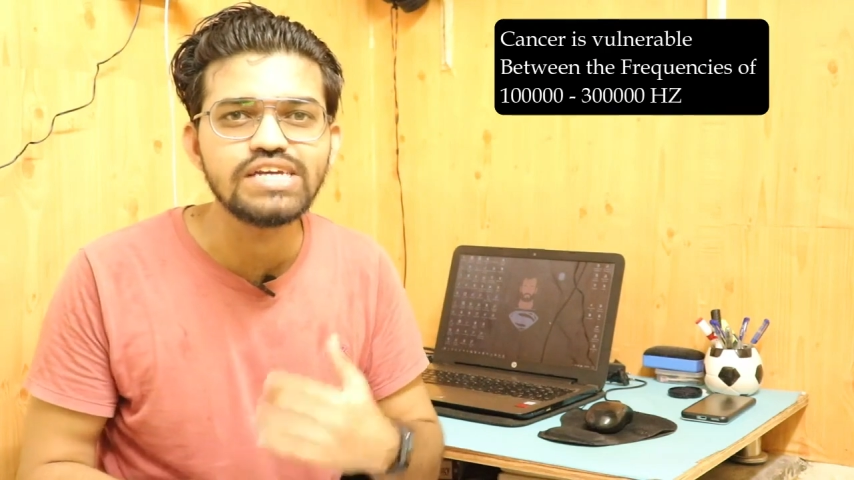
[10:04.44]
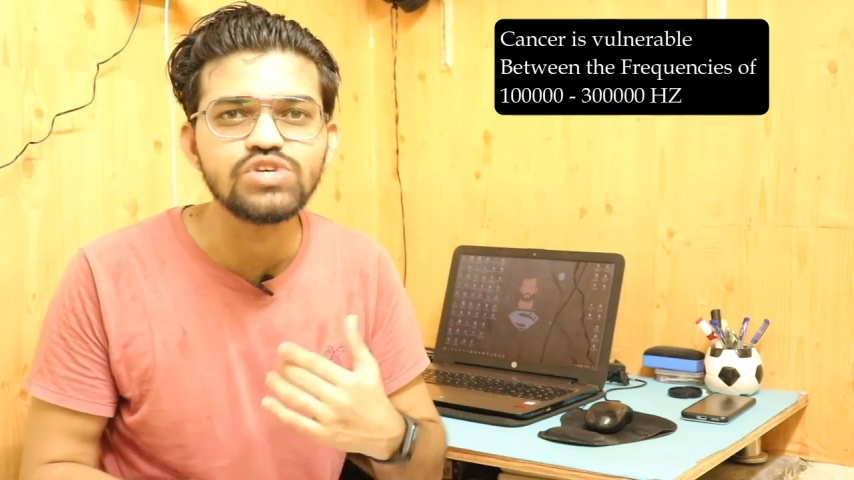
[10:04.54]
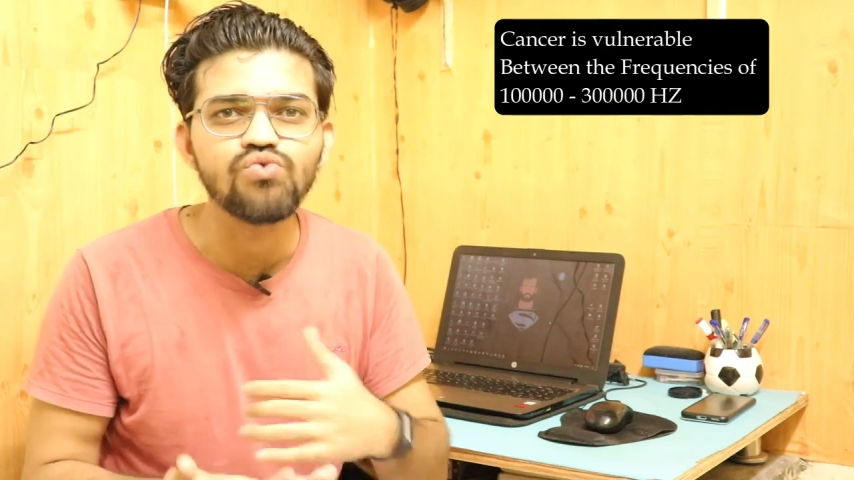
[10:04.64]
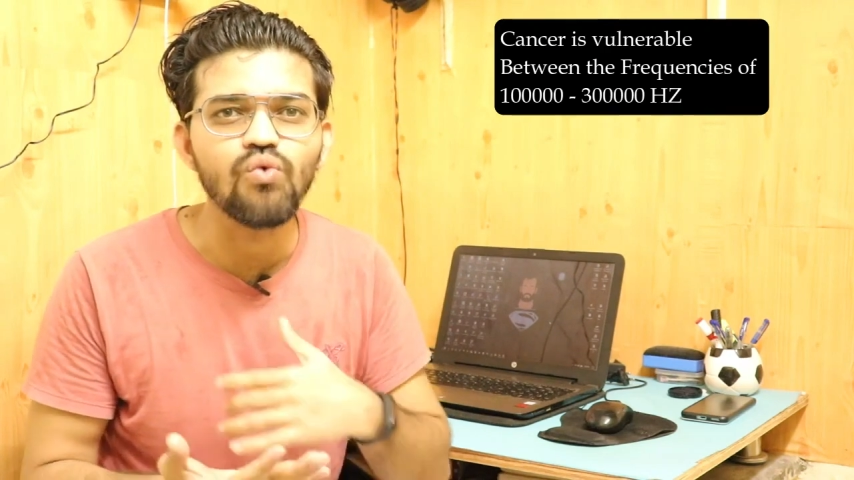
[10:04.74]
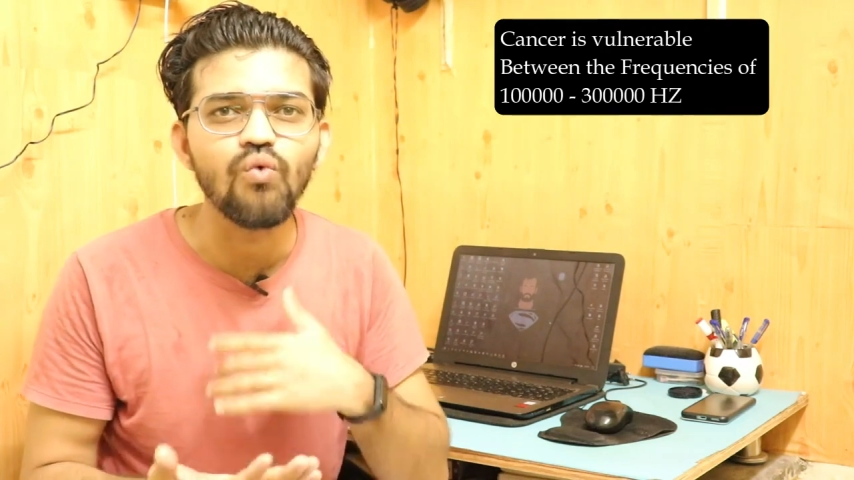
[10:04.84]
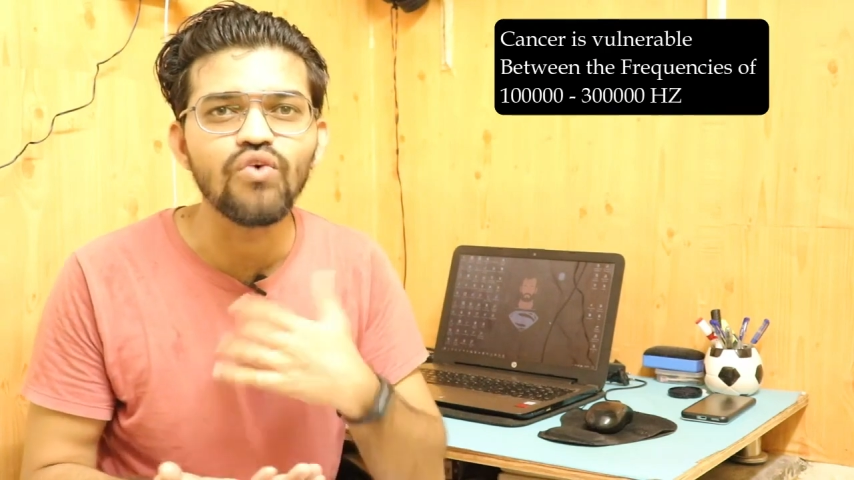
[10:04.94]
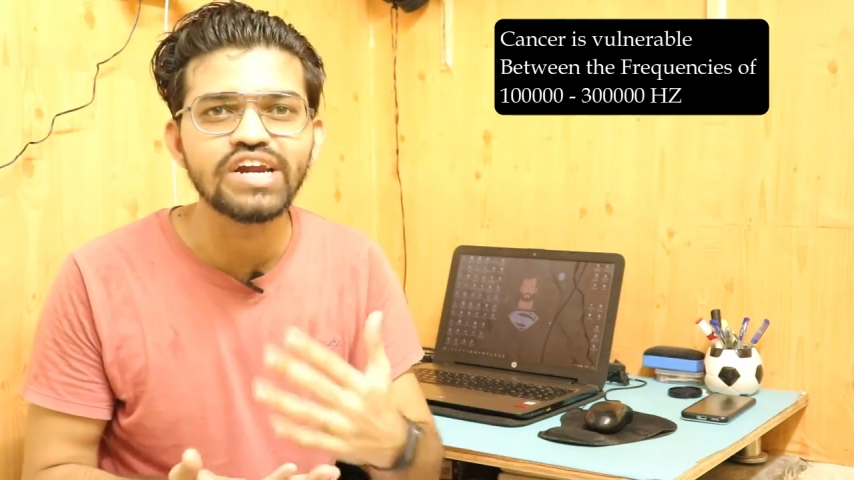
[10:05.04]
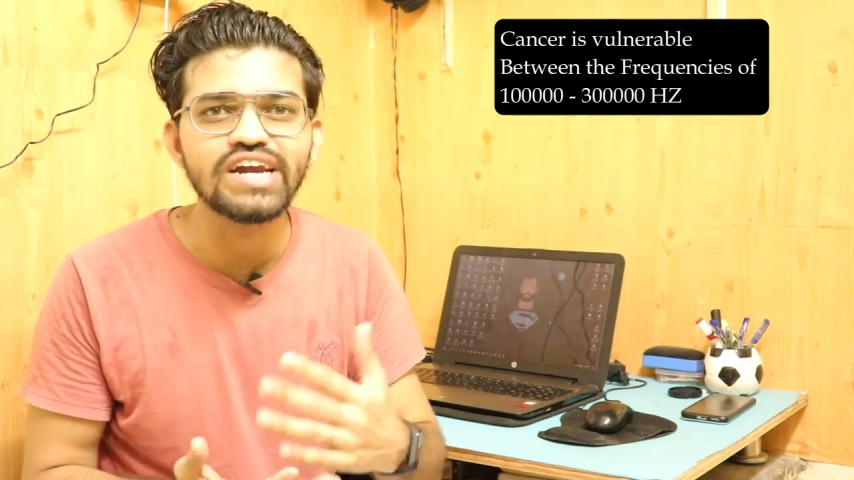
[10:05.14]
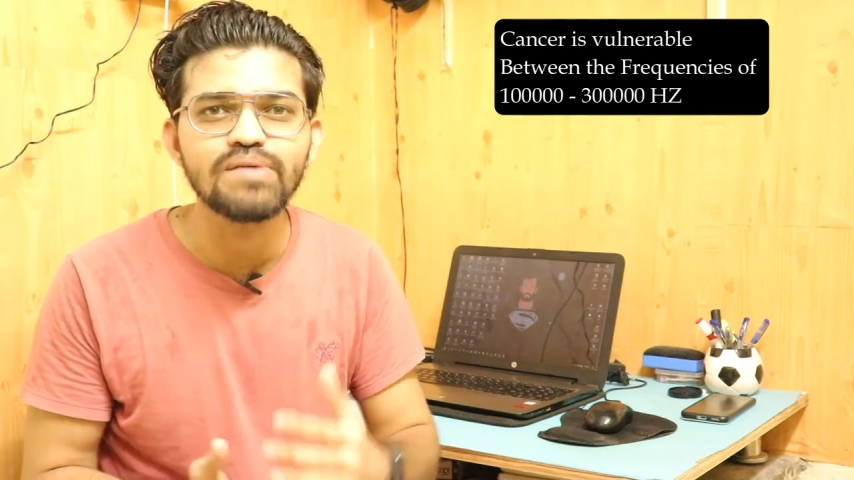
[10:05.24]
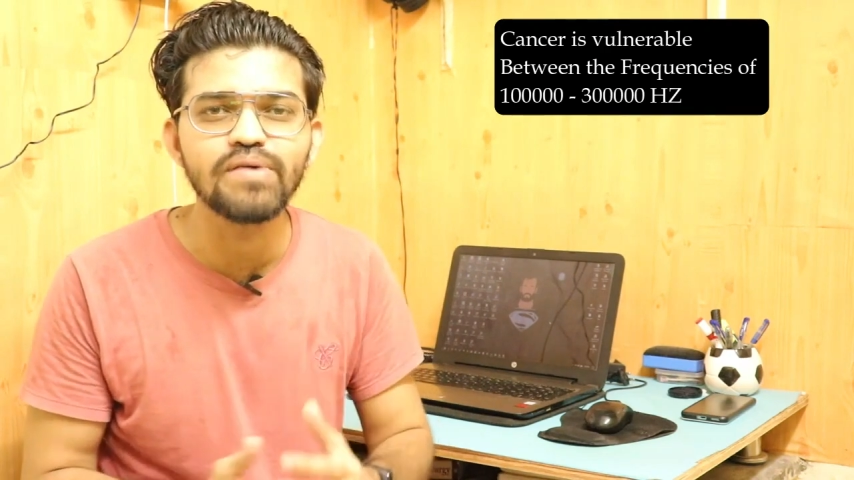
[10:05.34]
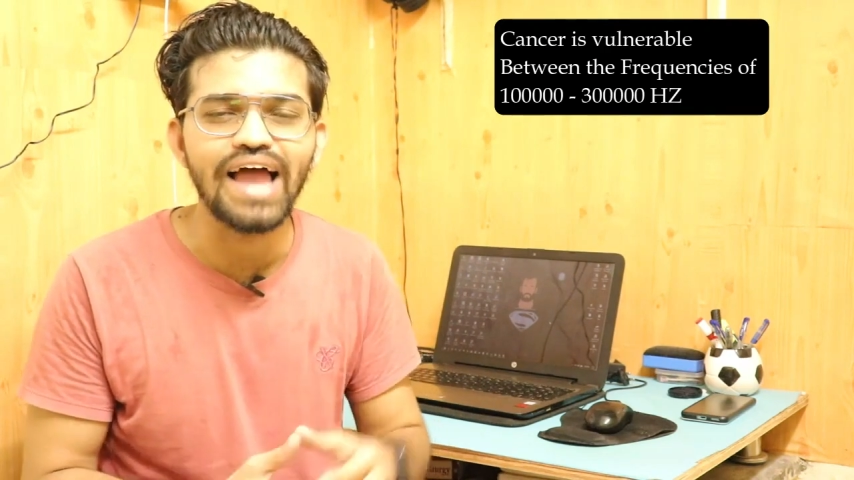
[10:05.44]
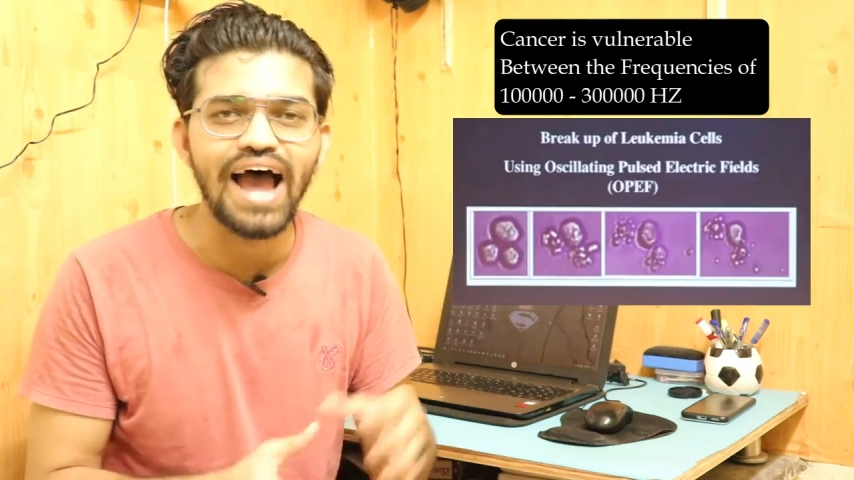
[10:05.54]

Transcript: is vulnerable